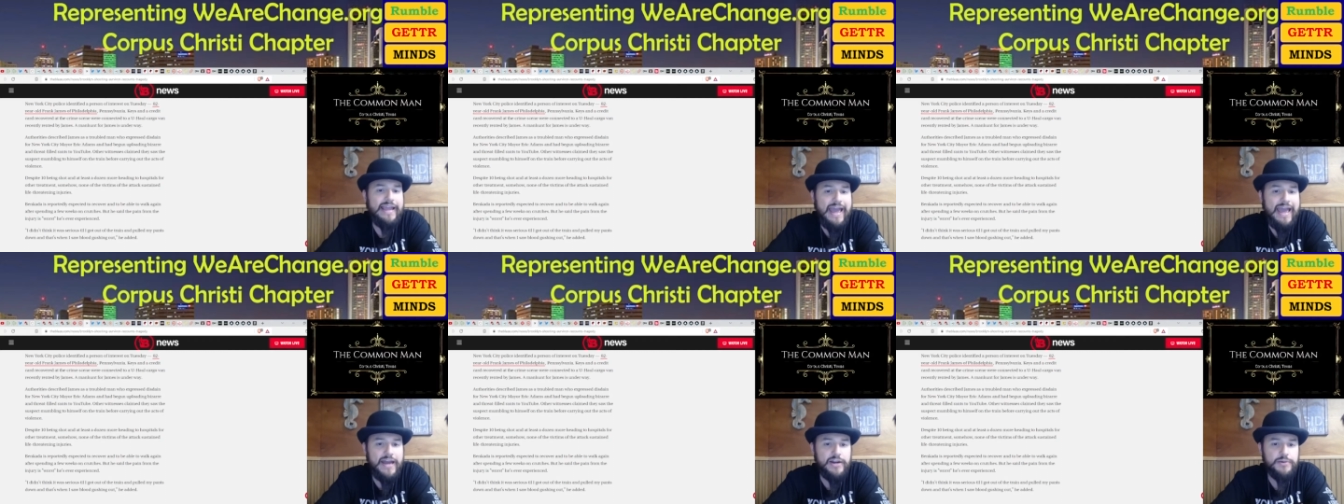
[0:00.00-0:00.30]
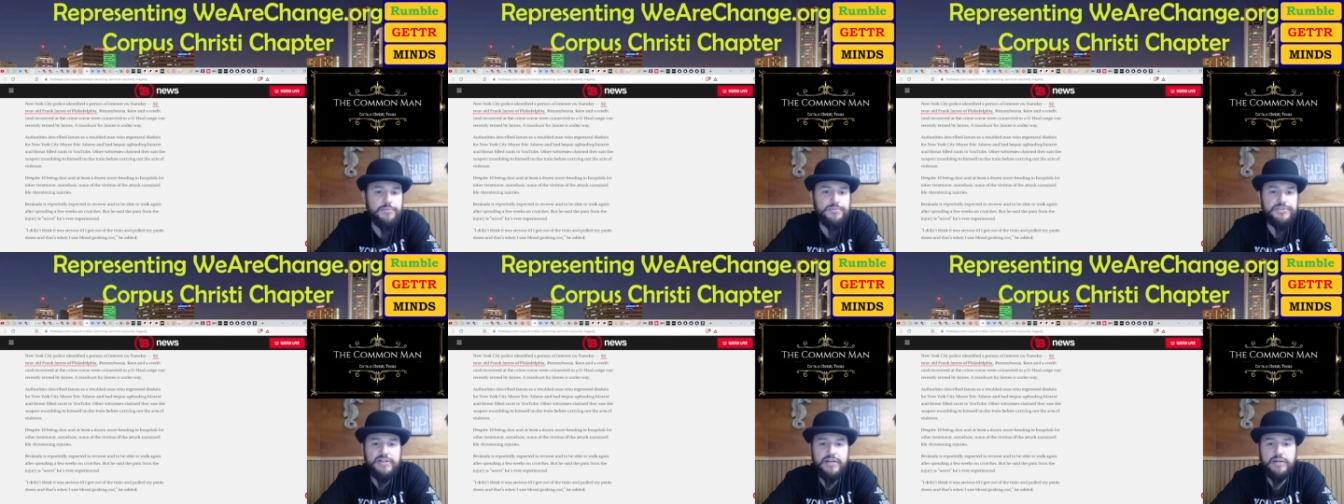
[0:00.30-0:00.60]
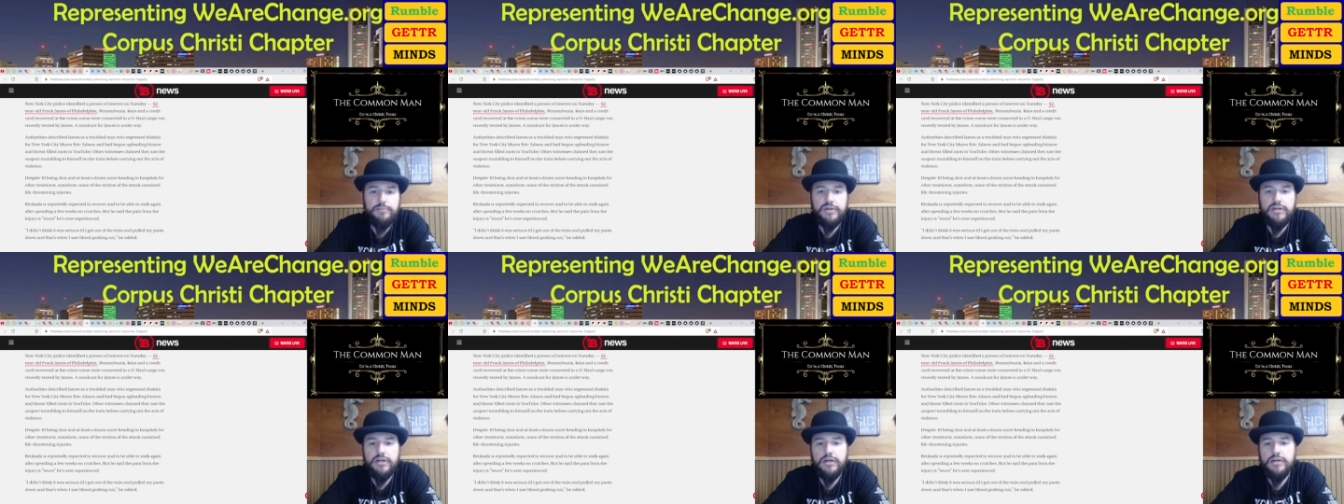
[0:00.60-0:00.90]
Adams and had
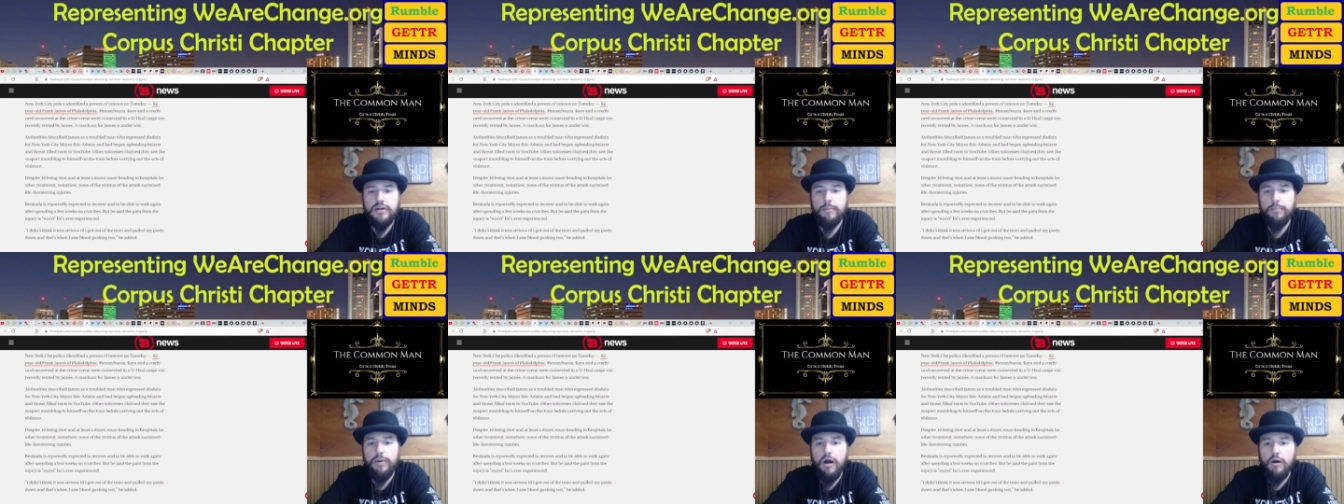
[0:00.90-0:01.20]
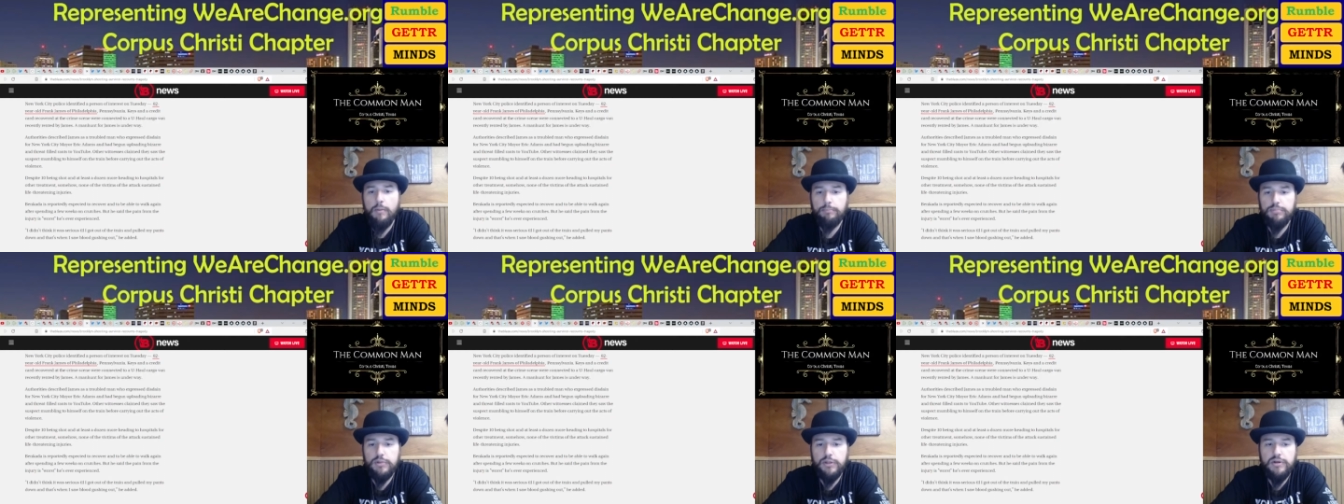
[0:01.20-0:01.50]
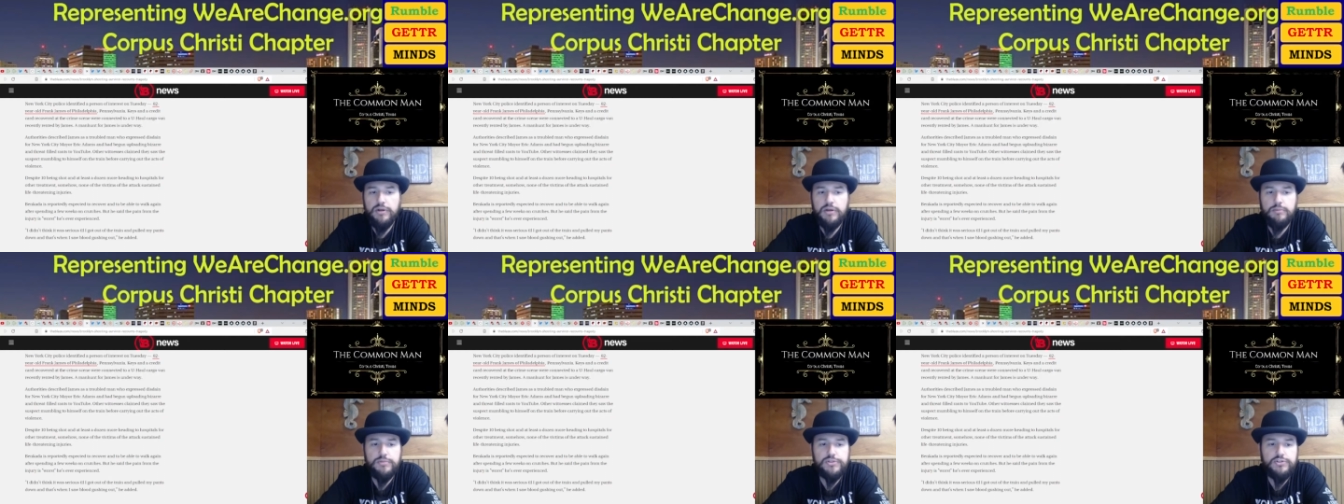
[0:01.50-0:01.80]
begun
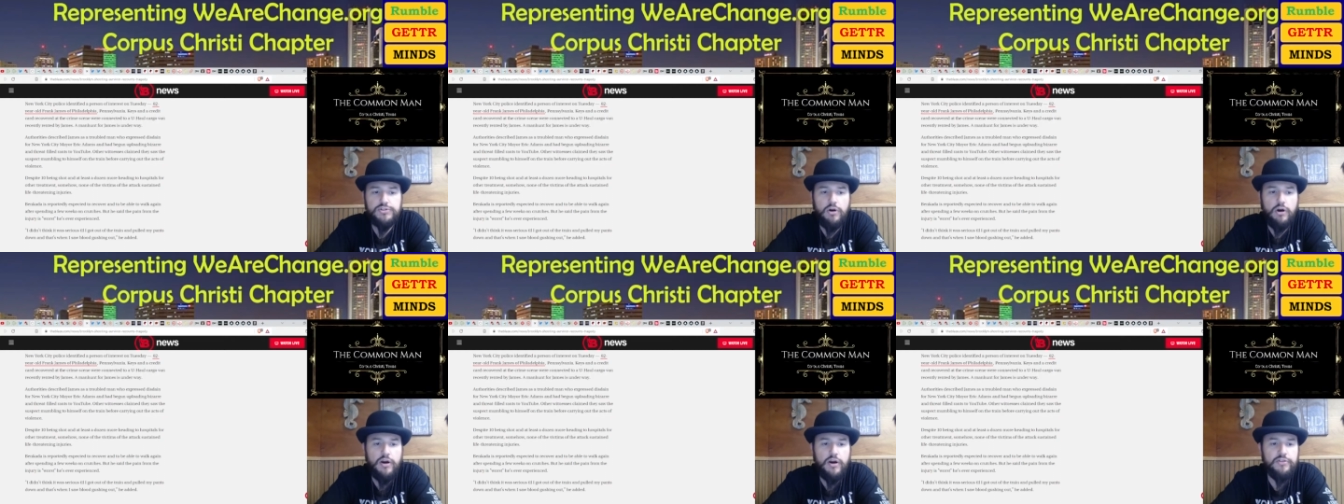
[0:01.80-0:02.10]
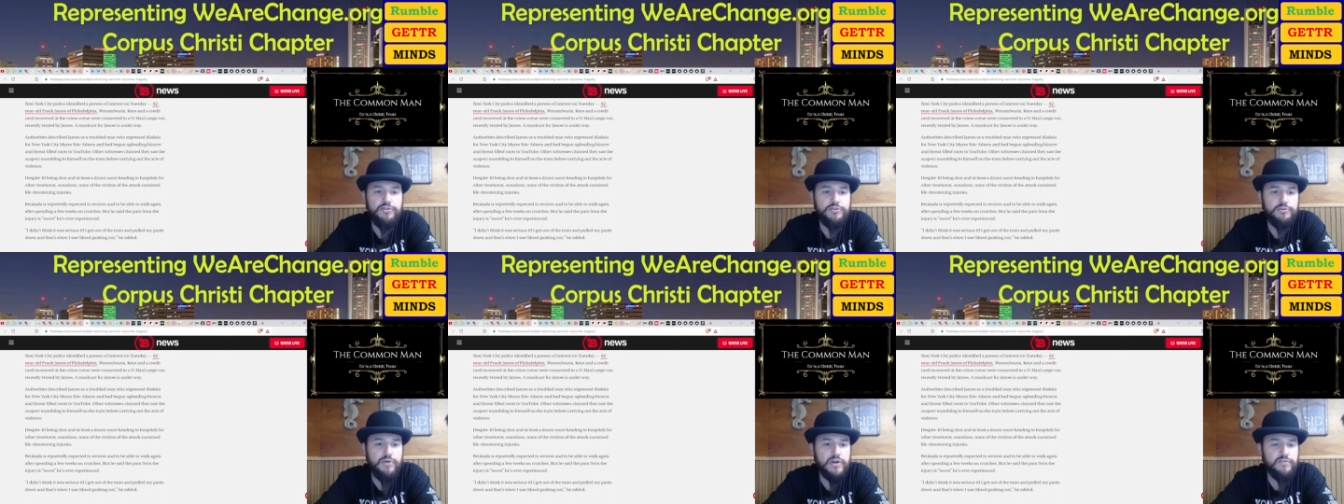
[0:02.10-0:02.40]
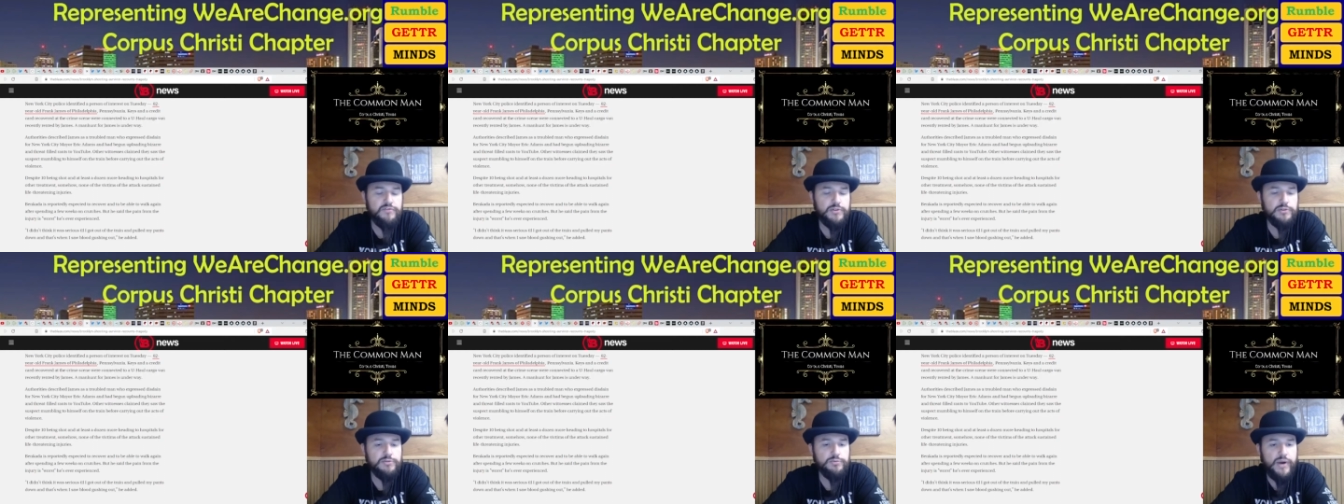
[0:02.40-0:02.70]
uploading bizarre and threat
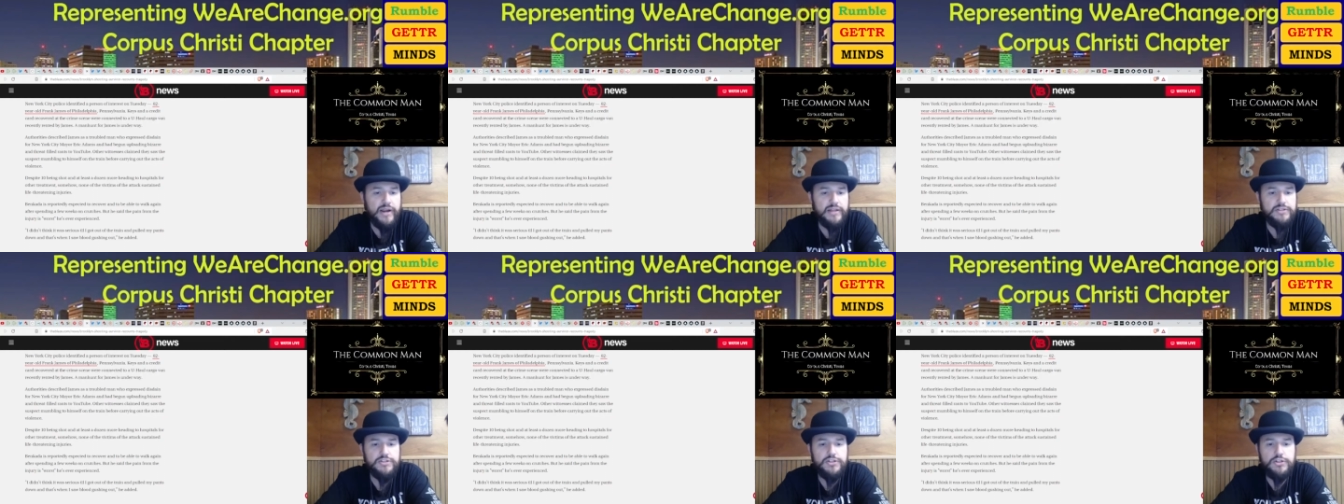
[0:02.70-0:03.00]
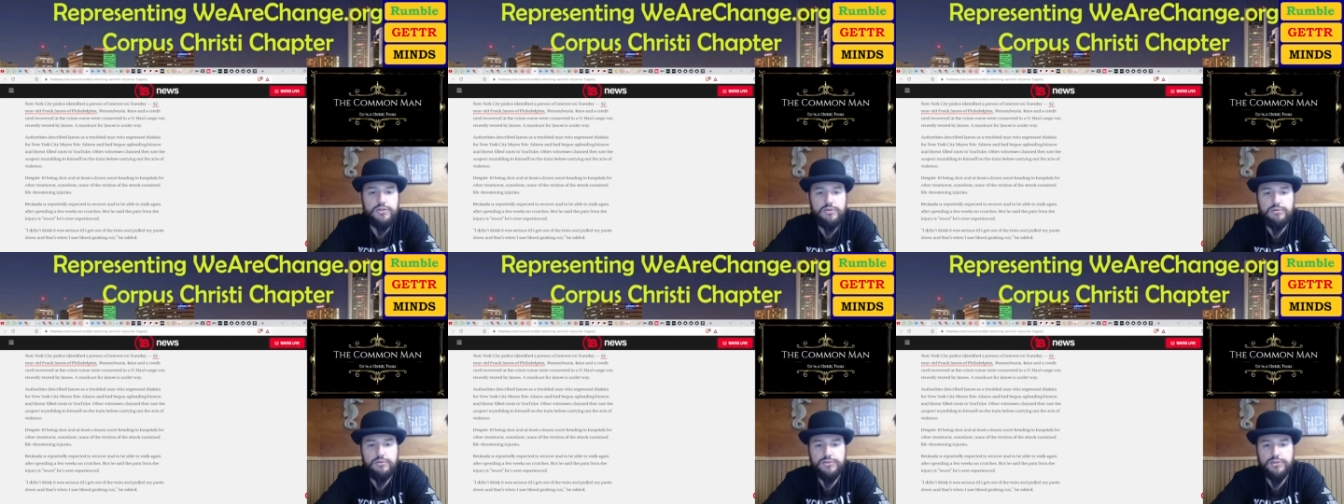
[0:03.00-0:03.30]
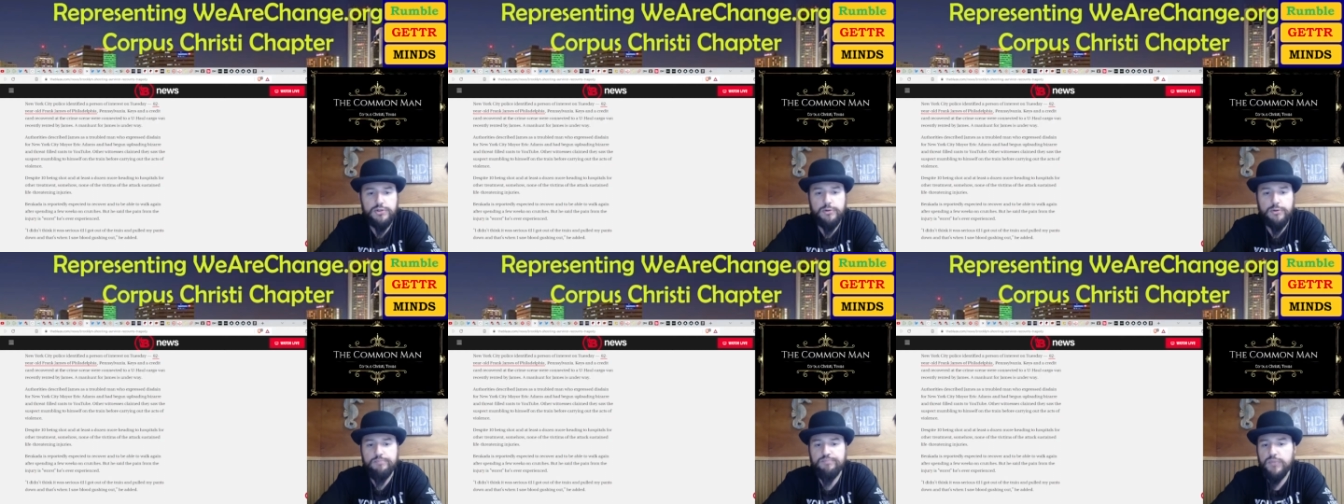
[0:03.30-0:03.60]
filled rants to
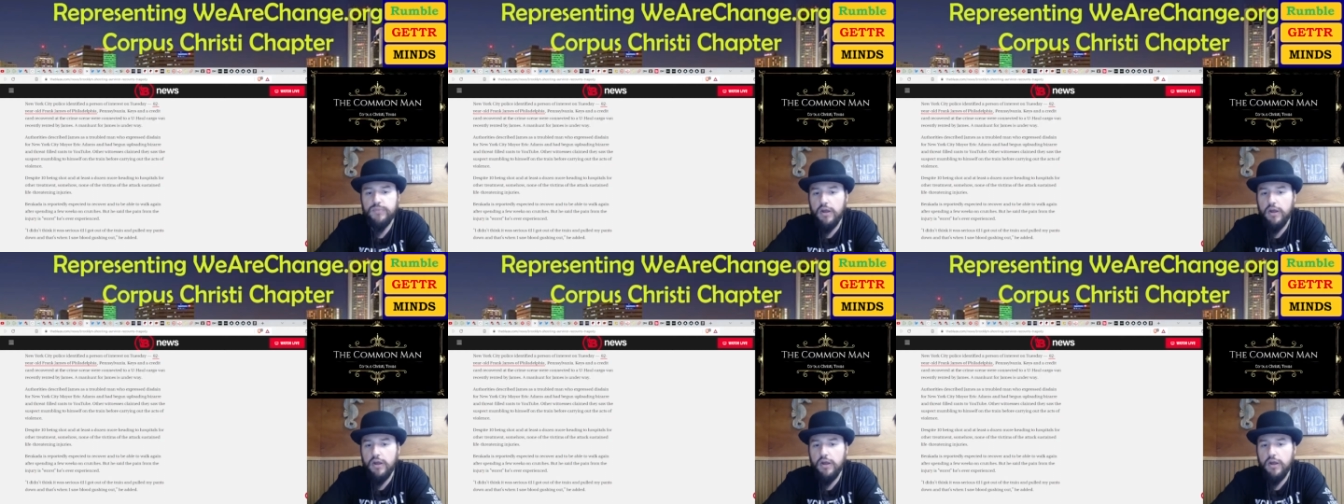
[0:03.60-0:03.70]
YouTube.